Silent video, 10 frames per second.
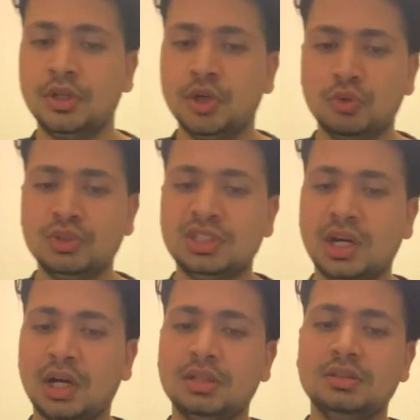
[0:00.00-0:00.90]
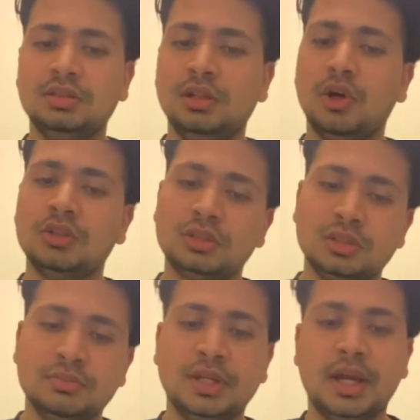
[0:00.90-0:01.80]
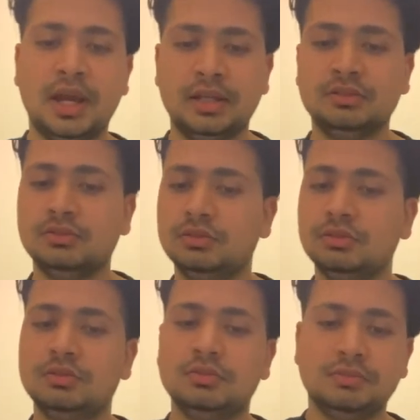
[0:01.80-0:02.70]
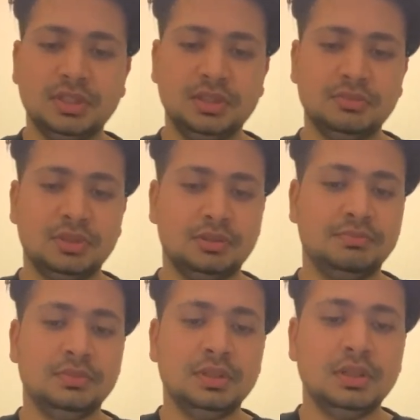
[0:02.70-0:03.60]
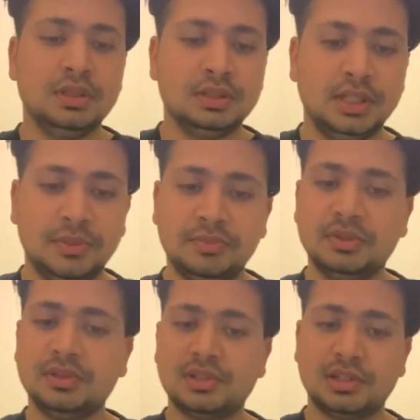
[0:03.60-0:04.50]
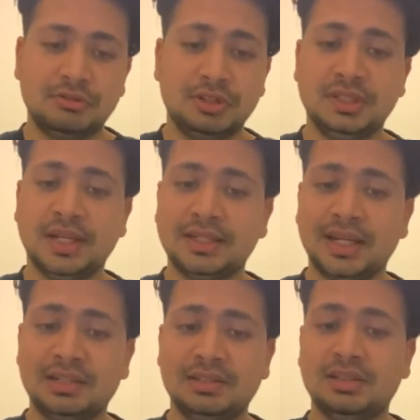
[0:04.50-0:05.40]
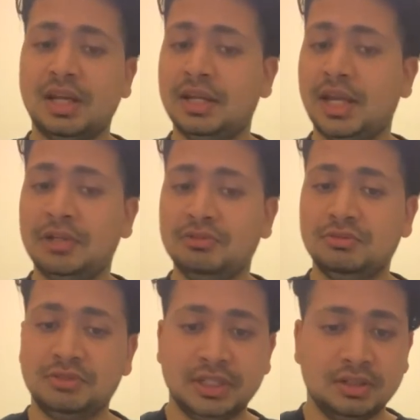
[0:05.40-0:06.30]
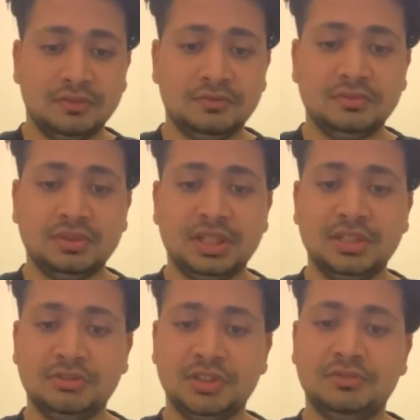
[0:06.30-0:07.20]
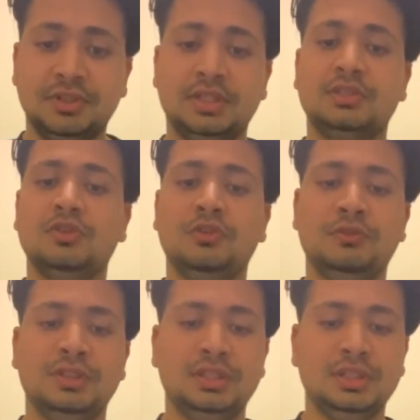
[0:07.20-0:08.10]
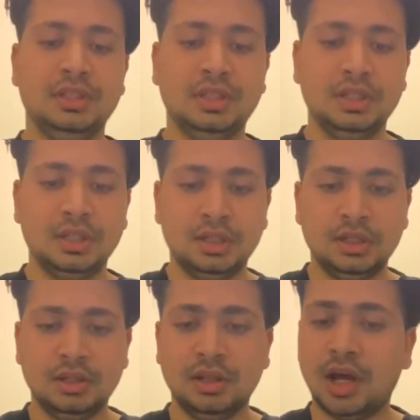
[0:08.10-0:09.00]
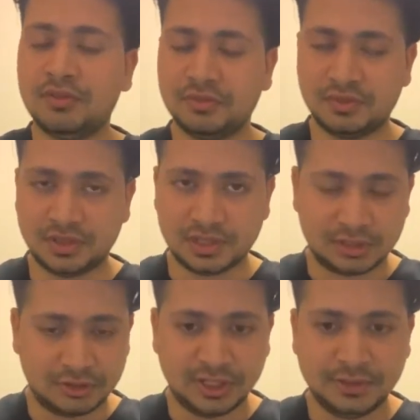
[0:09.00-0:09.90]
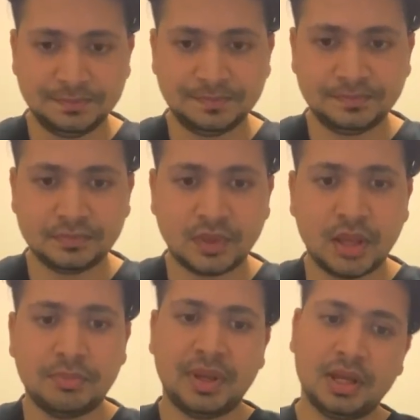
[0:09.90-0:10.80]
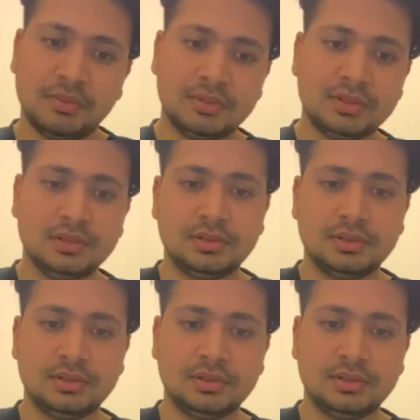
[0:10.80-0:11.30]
which are the long-term and medium-term debt security that carries an annual rate of interest fixed over the life of the security, payable